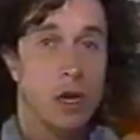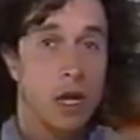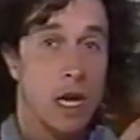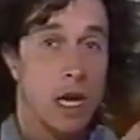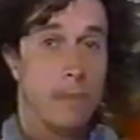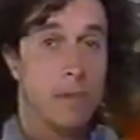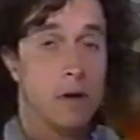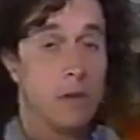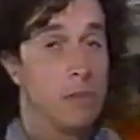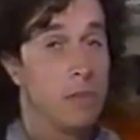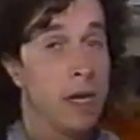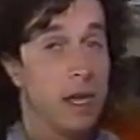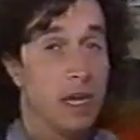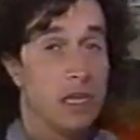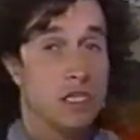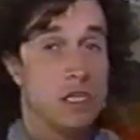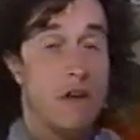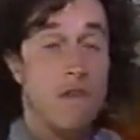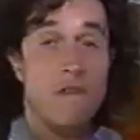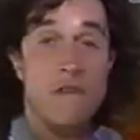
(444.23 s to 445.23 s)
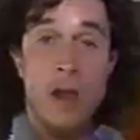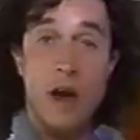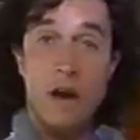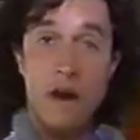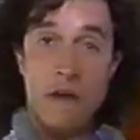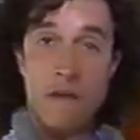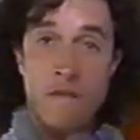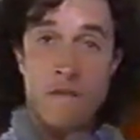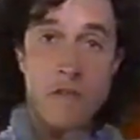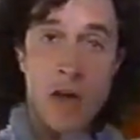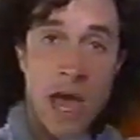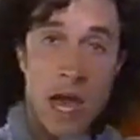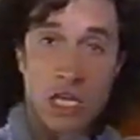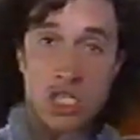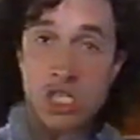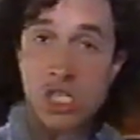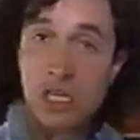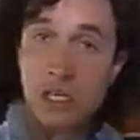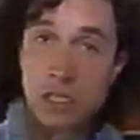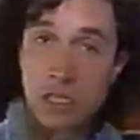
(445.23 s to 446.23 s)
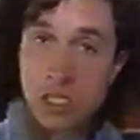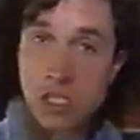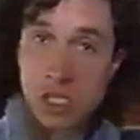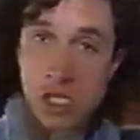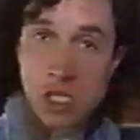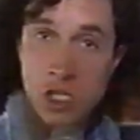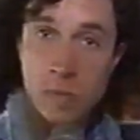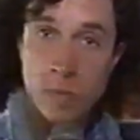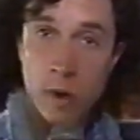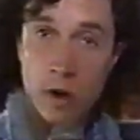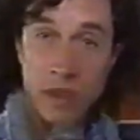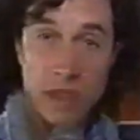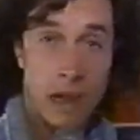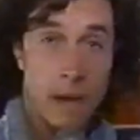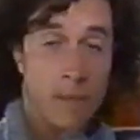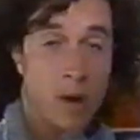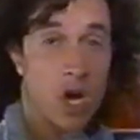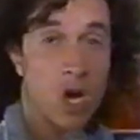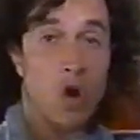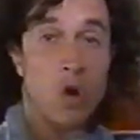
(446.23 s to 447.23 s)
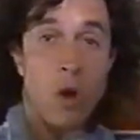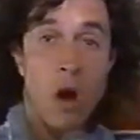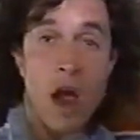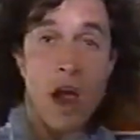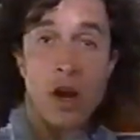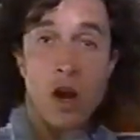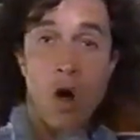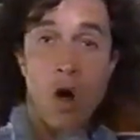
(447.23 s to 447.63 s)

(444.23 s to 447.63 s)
and coming to me is a very fat chili cheeseburger that I'm going to grind